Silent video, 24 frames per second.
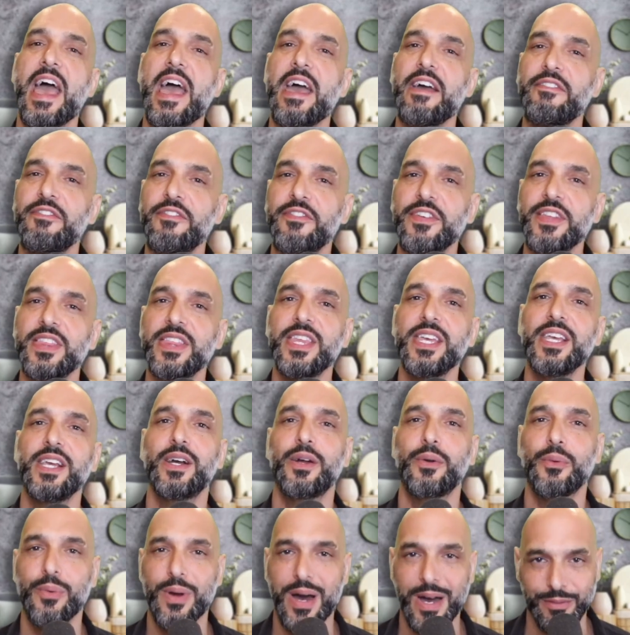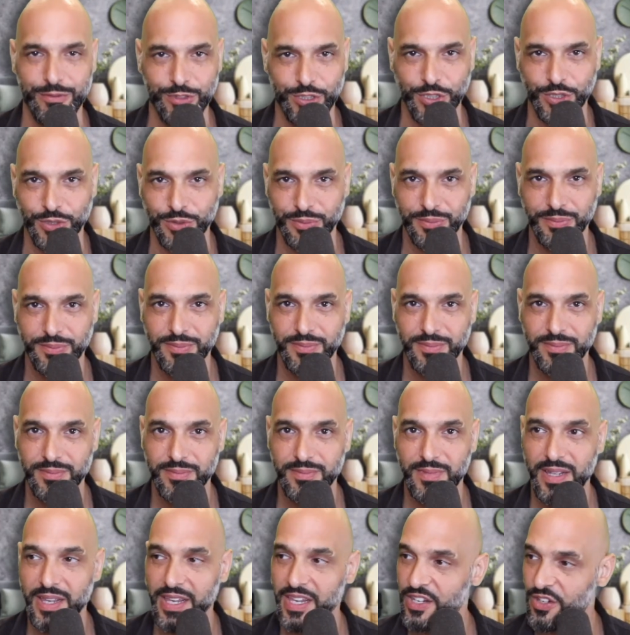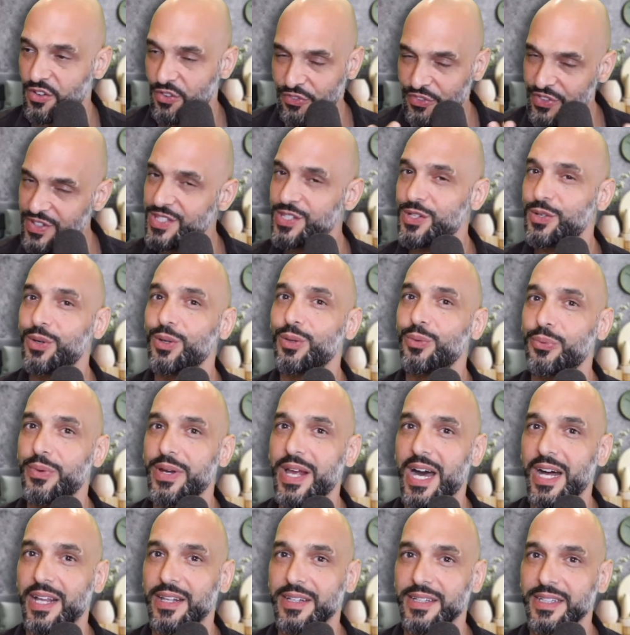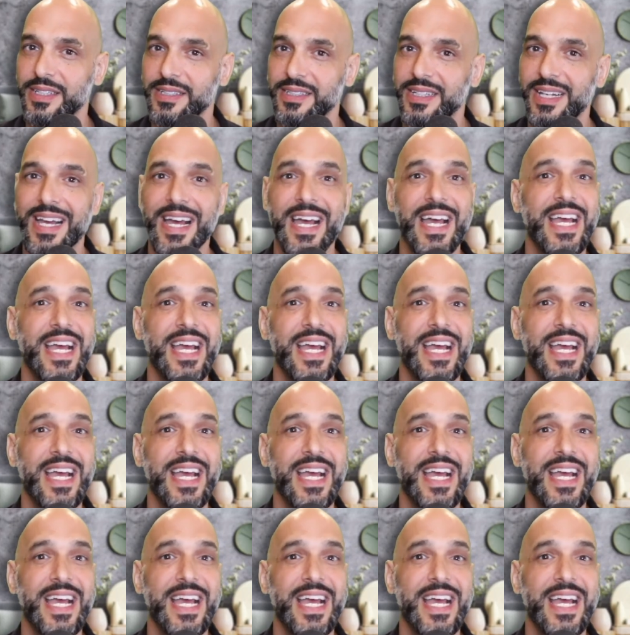Everything around you in your physical reality